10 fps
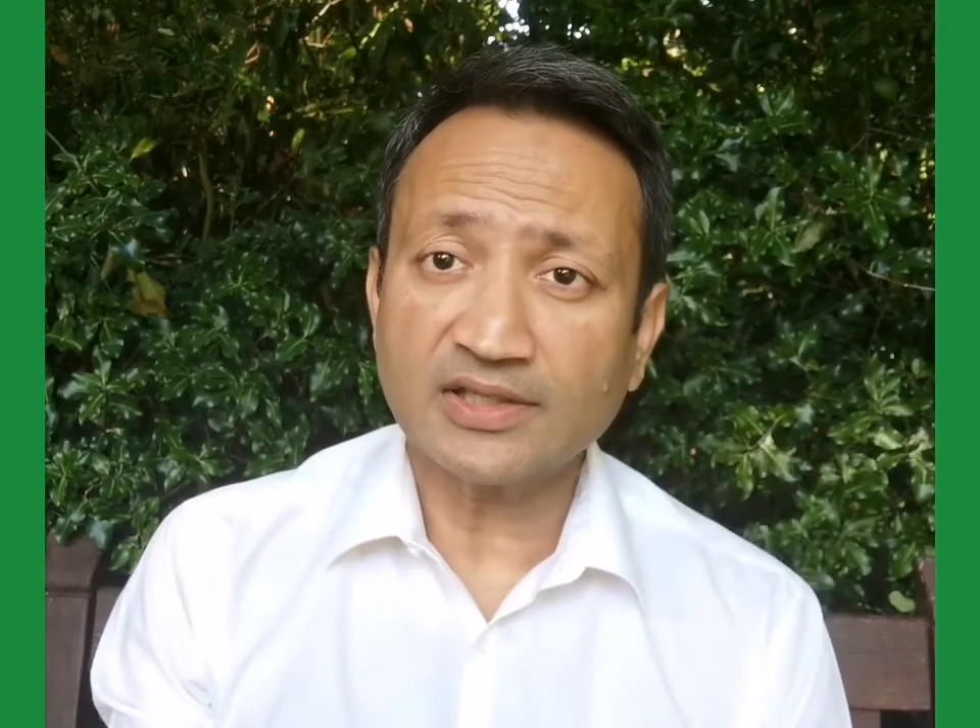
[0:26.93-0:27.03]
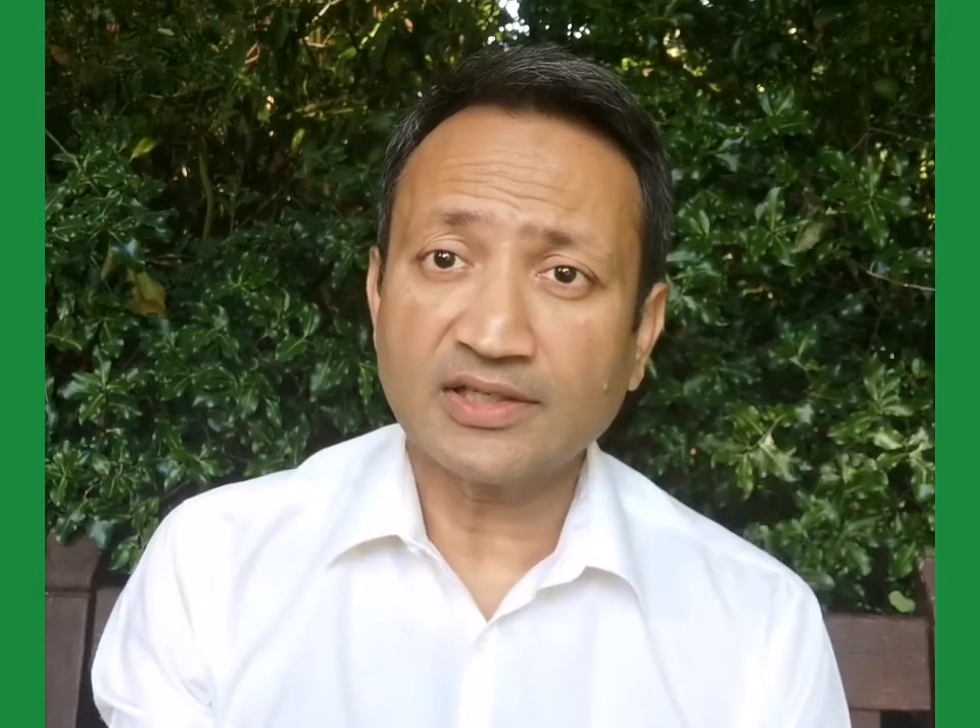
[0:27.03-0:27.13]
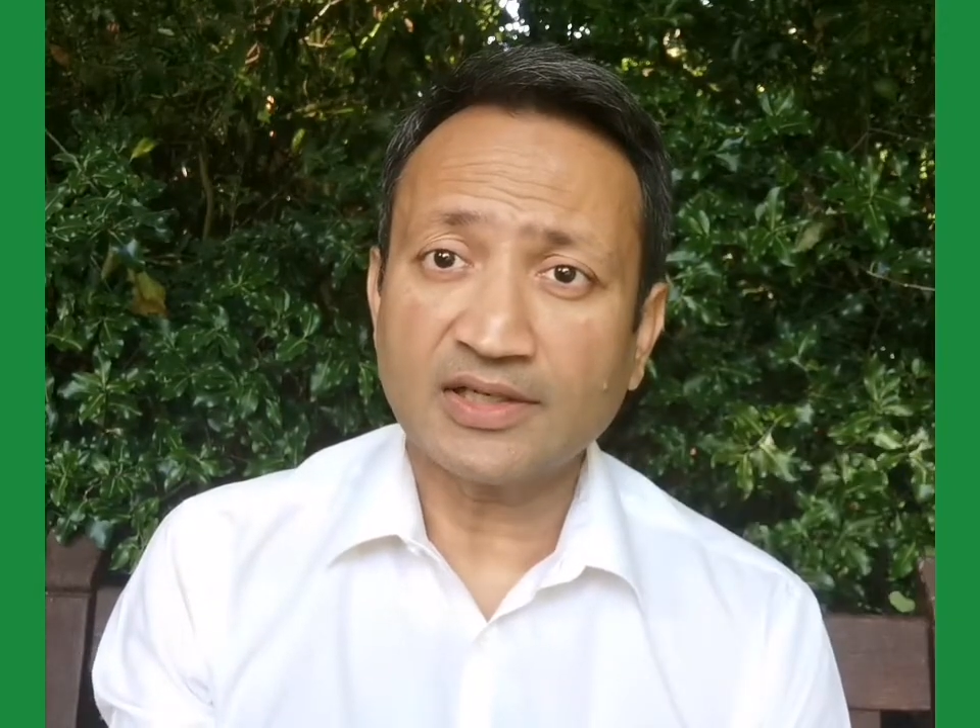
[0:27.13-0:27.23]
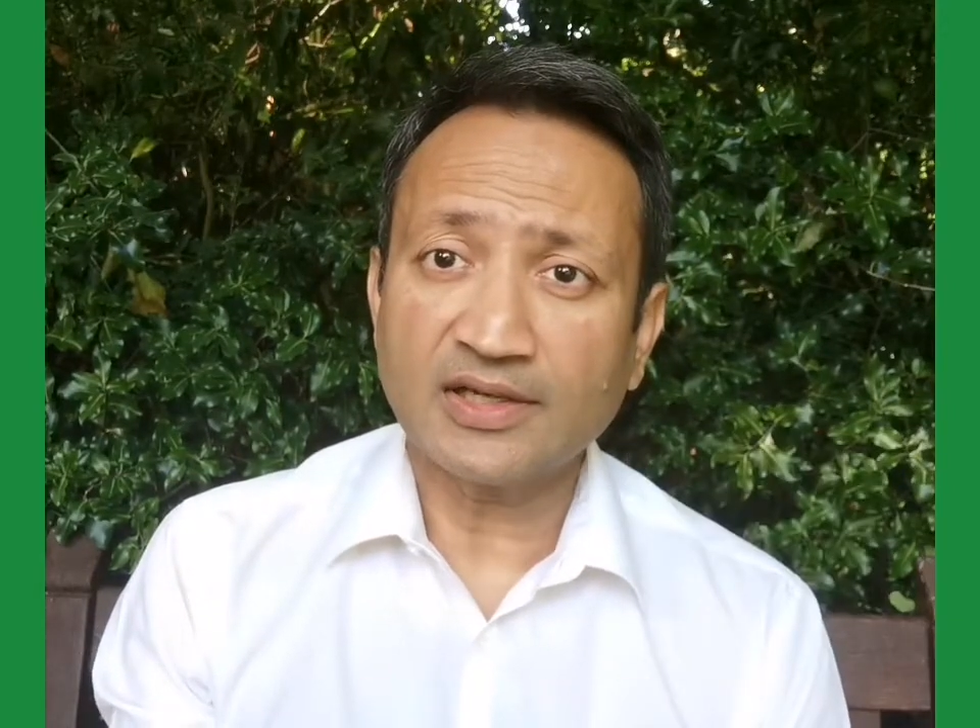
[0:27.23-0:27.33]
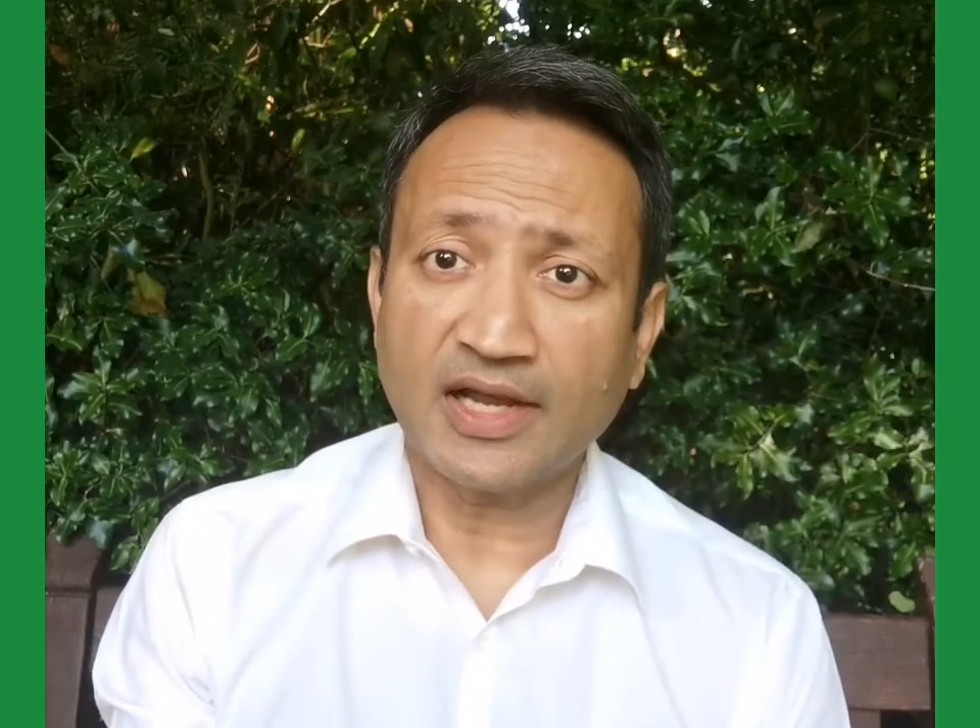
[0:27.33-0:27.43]

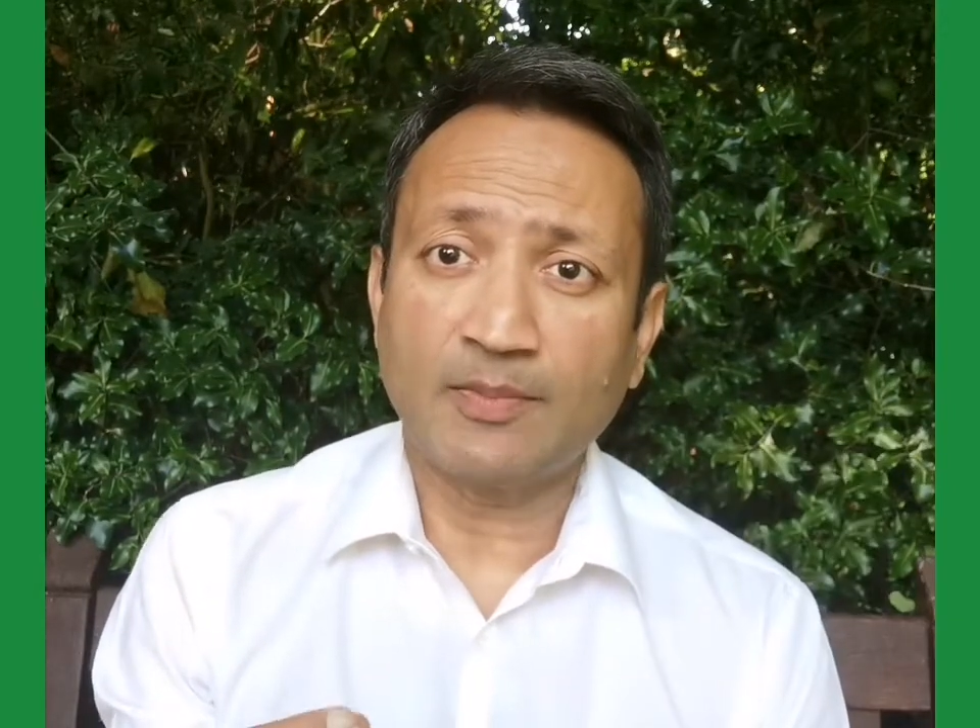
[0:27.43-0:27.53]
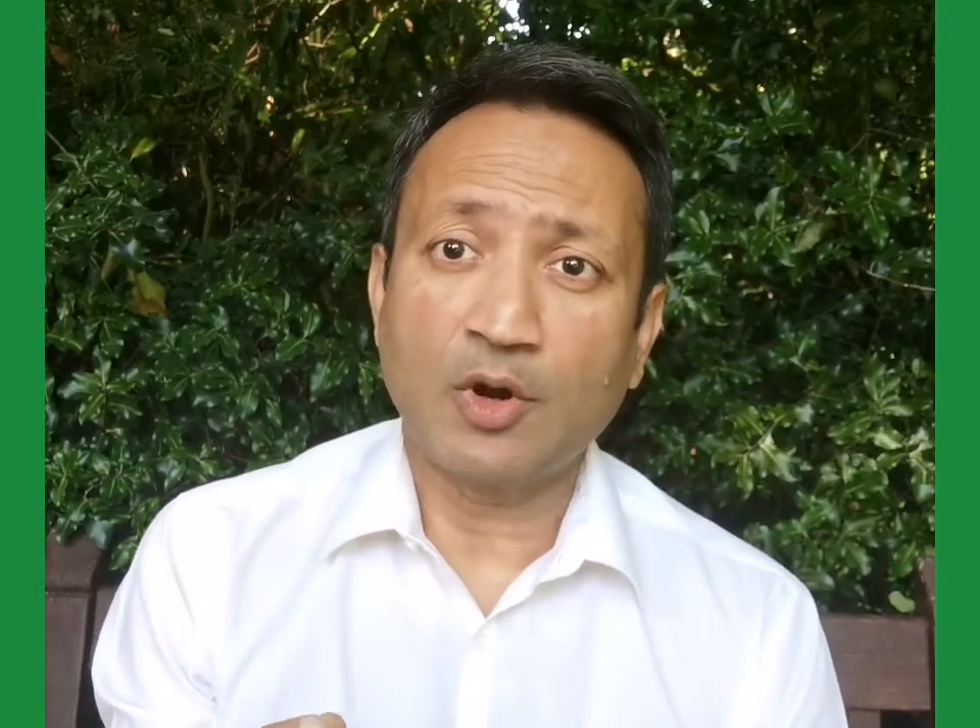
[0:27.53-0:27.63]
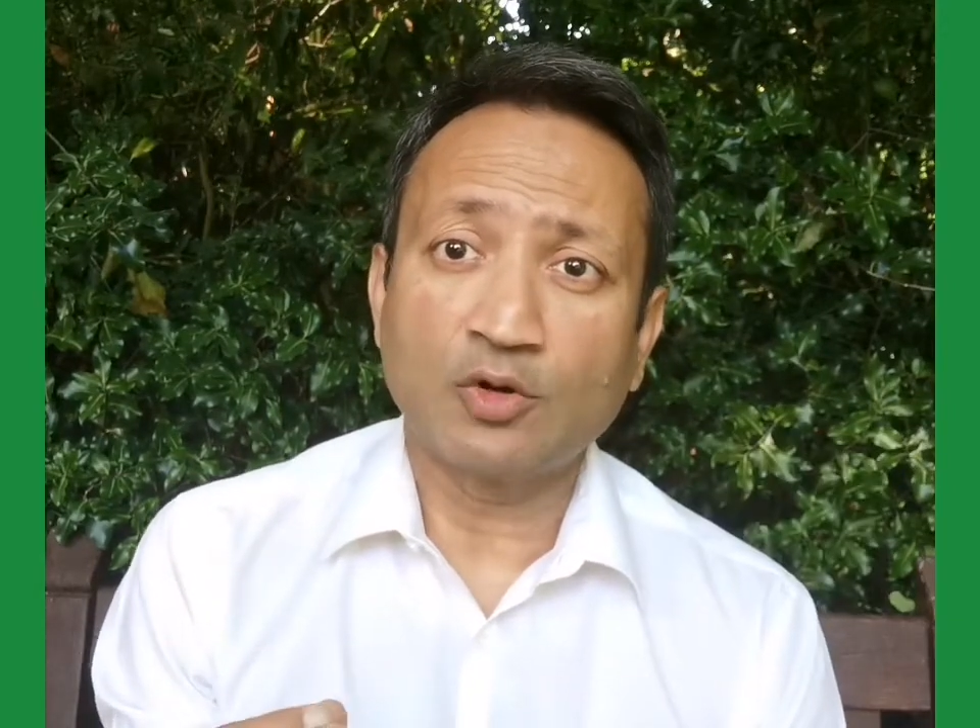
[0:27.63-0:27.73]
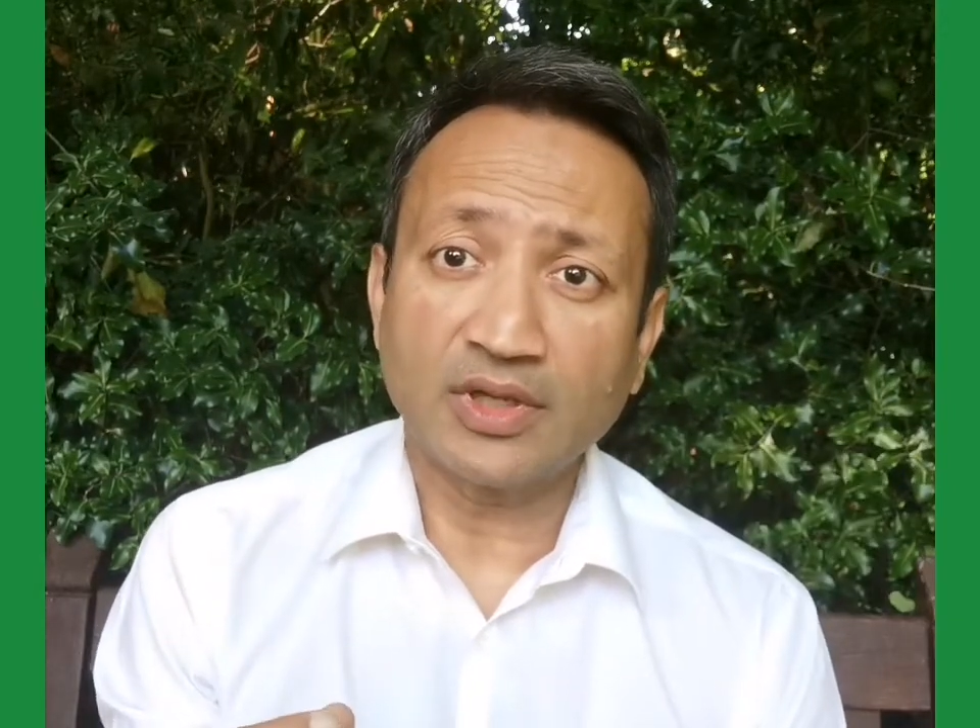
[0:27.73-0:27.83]
about